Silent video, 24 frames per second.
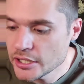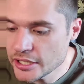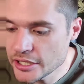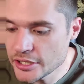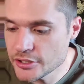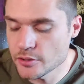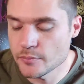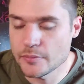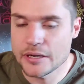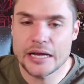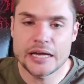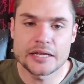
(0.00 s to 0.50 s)
in
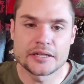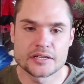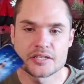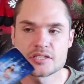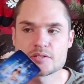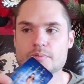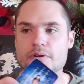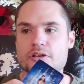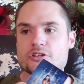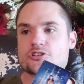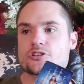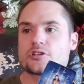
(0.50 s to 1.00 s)
your mind,
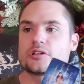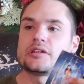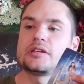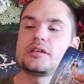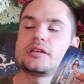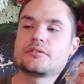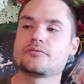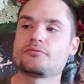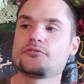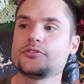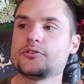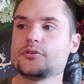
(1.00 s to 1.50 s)
especially
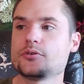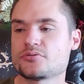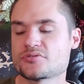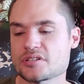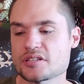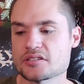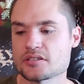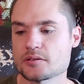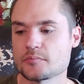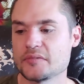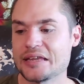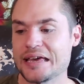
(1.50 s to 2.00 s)
if you
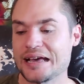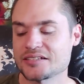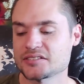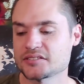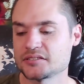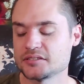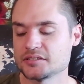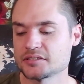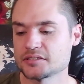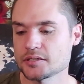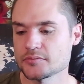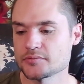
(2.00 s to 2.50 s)
said some
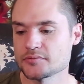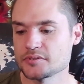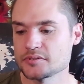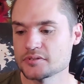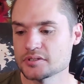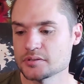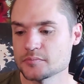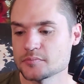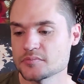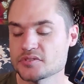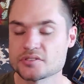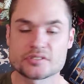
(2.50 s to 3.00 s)
nasty stuff to
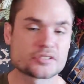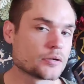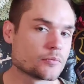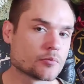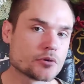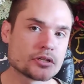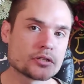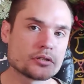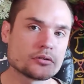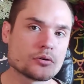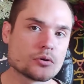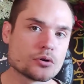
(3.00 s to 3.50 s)
some
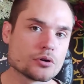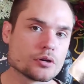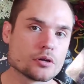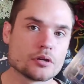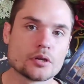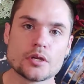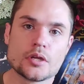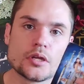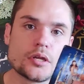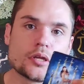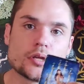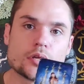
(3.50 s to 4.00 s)
someone or
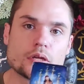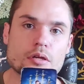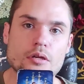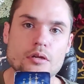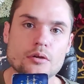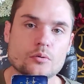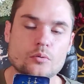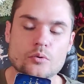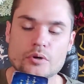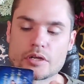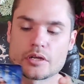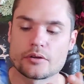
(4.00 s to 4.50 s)

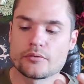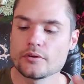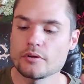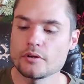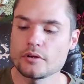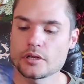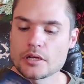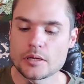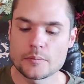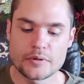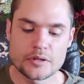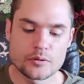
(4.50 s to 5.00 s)

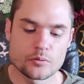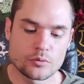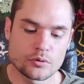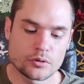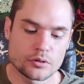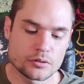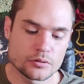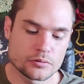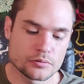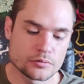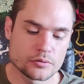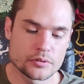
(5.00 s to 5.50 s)
whatever. I mean,
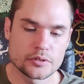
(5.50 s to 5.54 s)
well,